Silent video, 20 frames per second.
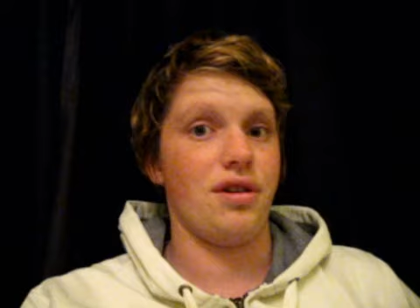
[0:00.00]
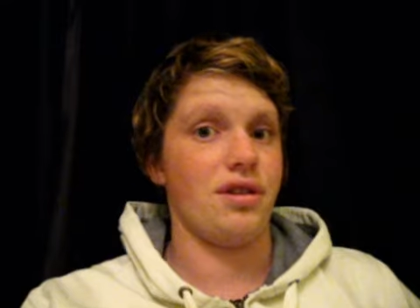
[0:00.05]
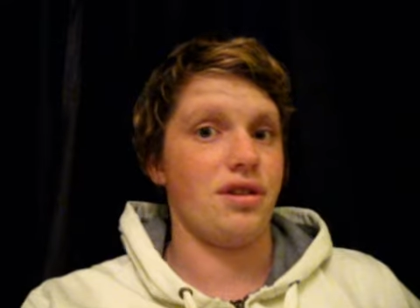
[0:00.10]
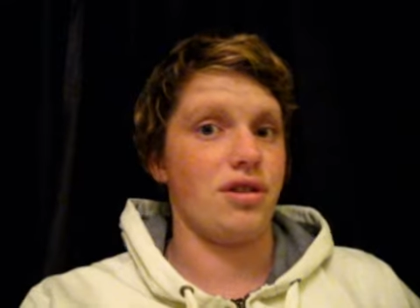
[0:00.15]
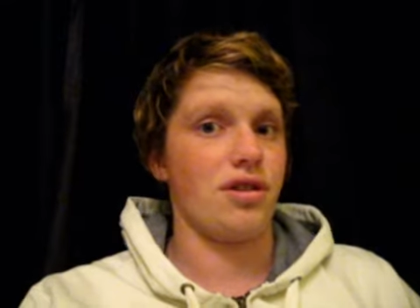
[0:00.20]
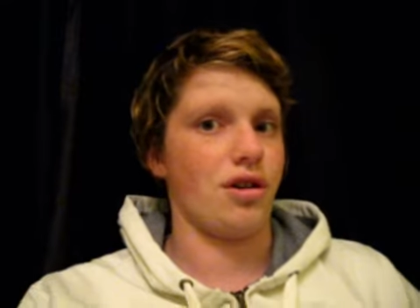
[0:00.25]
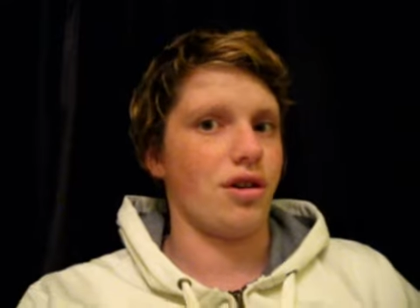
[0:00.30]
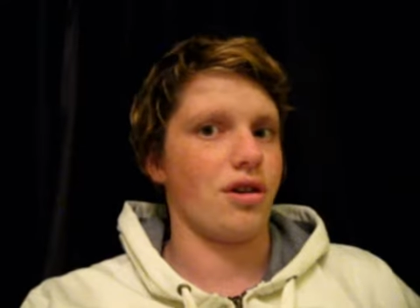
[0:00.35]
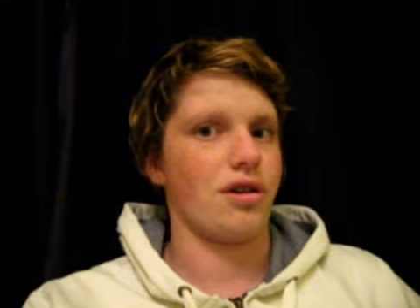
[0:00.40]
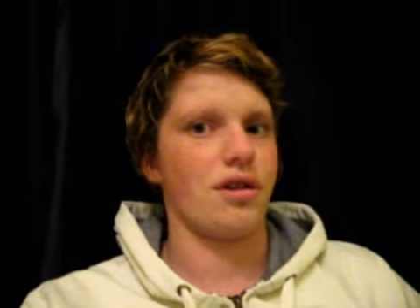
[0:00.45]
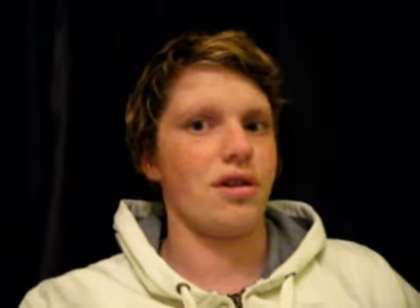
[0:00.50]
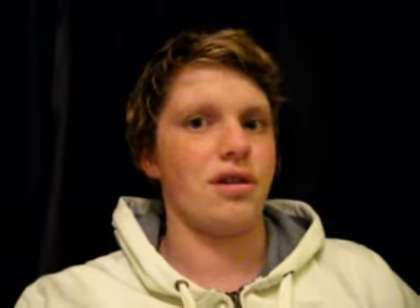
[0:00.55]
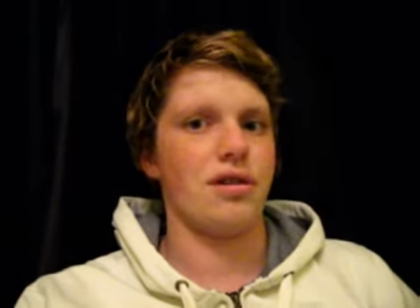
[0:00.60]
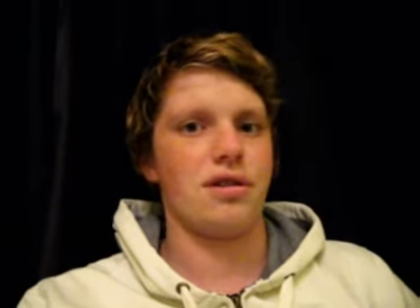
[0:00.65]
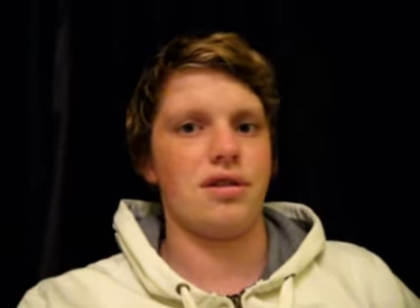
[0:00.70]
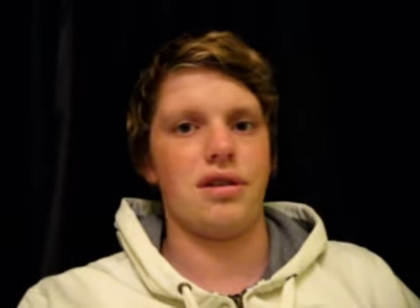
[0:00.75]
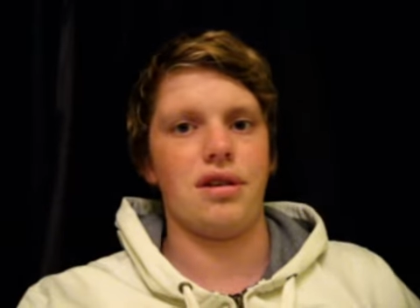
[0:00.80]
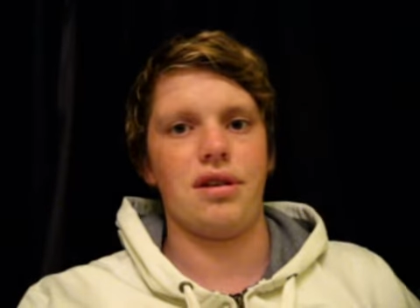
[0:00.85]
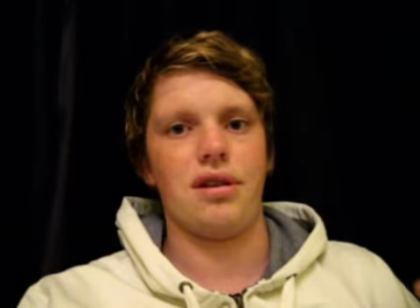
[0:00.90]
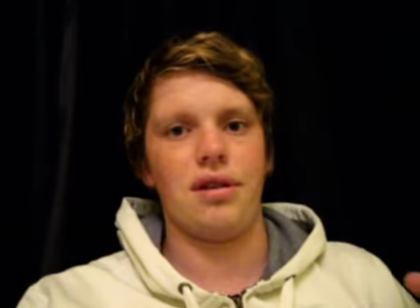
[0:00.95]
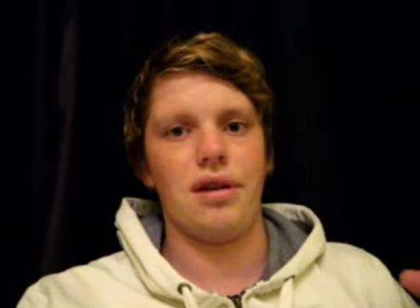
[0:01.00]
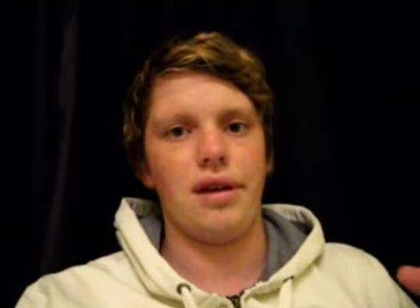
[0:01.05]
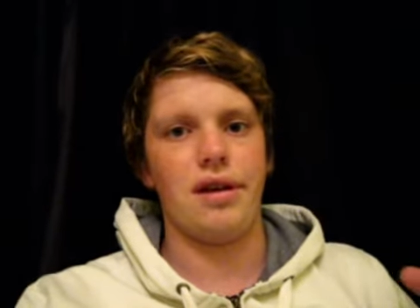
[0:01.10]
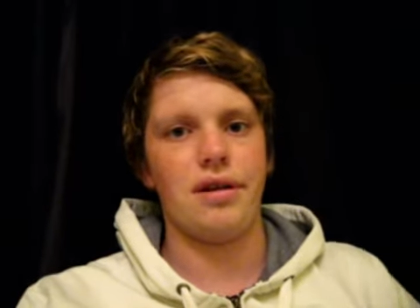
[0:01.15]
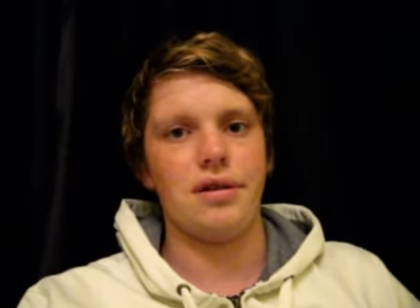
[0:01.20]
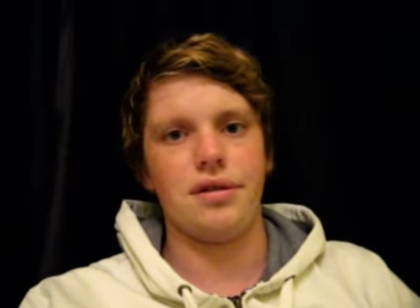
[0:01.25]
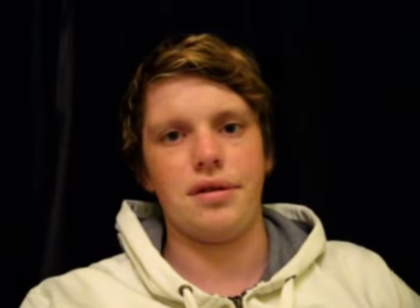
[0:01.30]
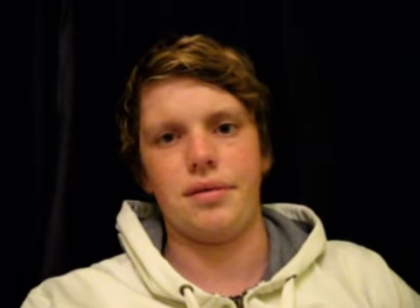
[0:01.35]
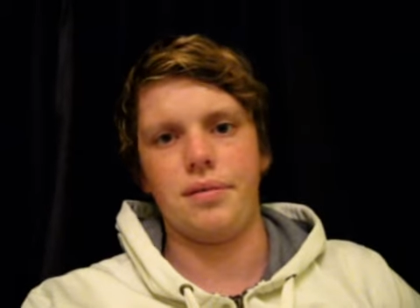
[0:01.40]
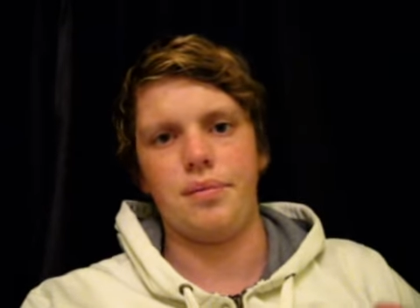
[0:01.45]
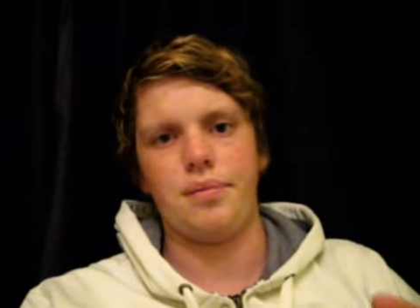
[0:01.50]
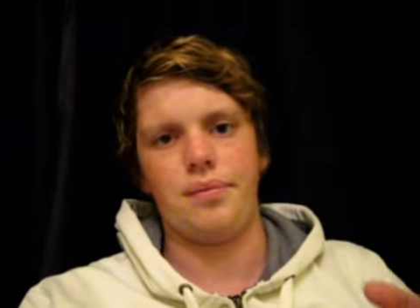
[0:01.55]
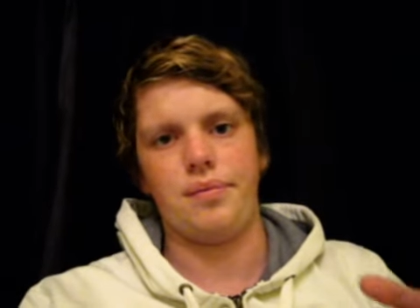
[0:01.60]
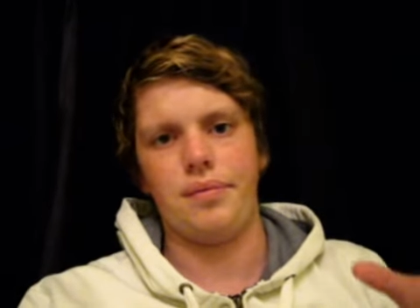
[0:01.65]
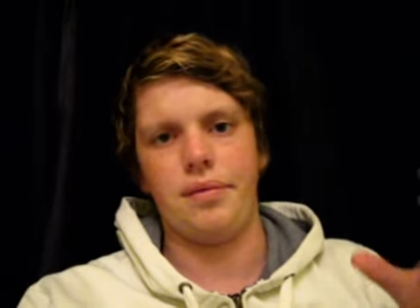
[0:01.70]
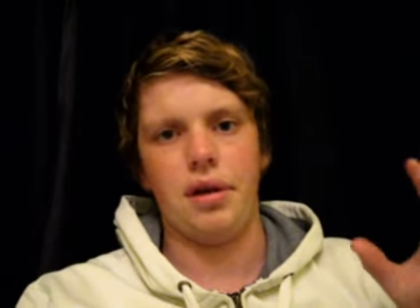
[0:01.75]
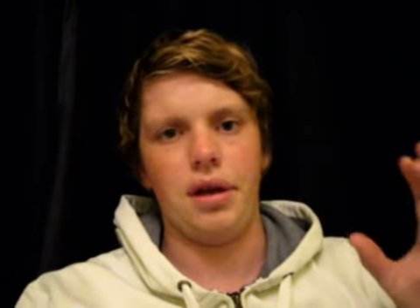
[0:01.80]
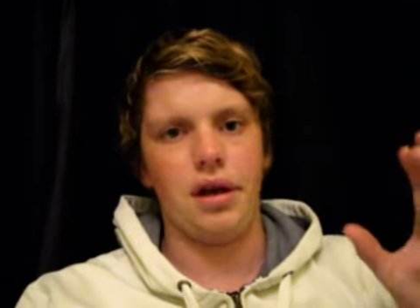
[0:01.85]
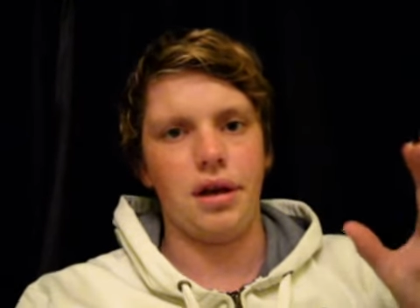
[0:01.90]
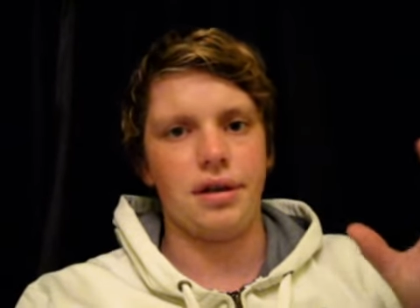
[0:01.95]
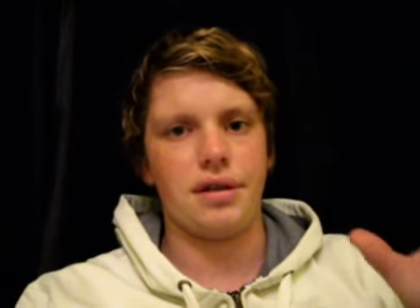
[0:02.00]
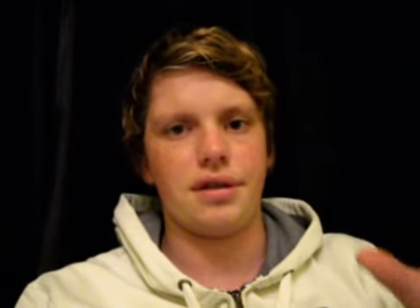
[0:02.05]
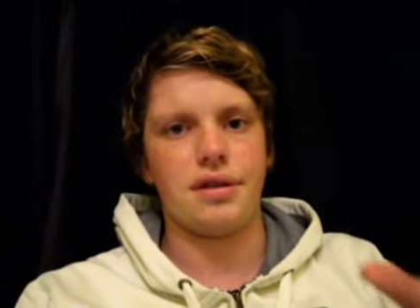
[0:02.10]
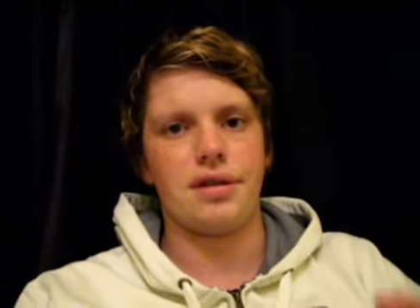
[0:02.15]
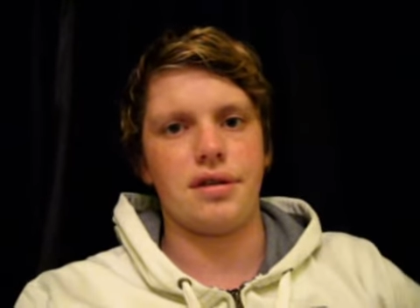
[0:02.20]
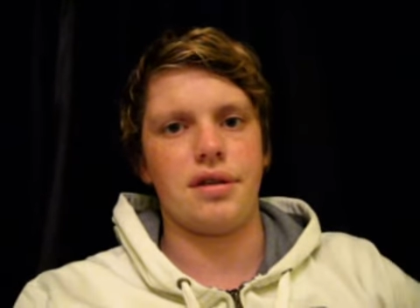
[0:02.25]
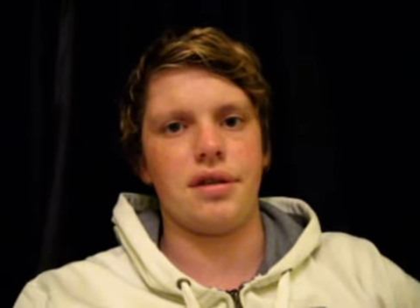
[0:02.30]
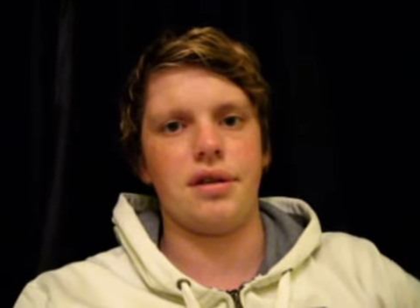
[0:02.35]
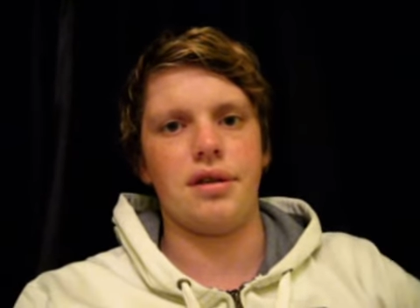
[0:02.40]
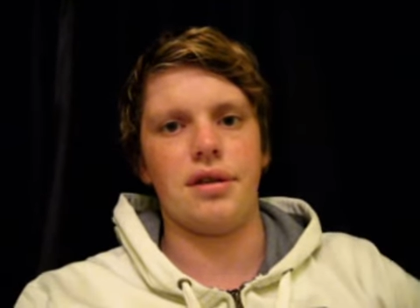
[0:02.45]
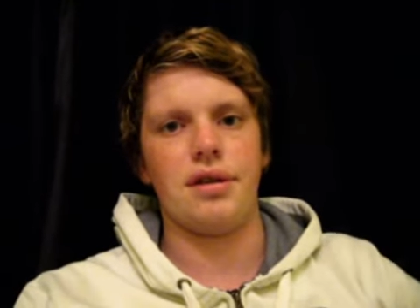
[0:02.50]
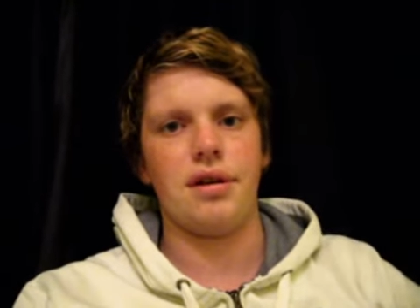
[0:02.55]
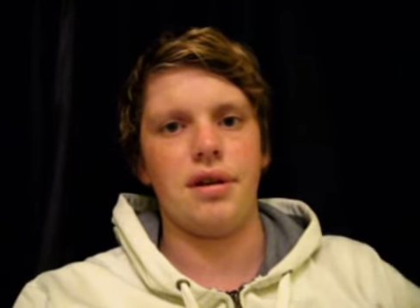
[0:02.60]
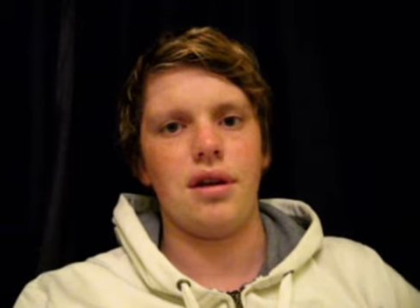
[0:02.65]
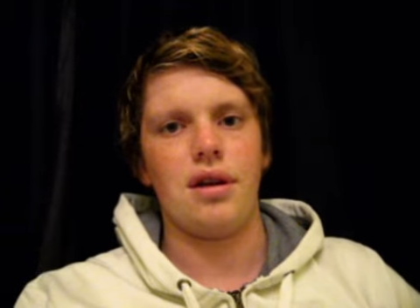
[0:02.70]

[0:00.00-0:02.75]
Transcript: is darkness and laser lights and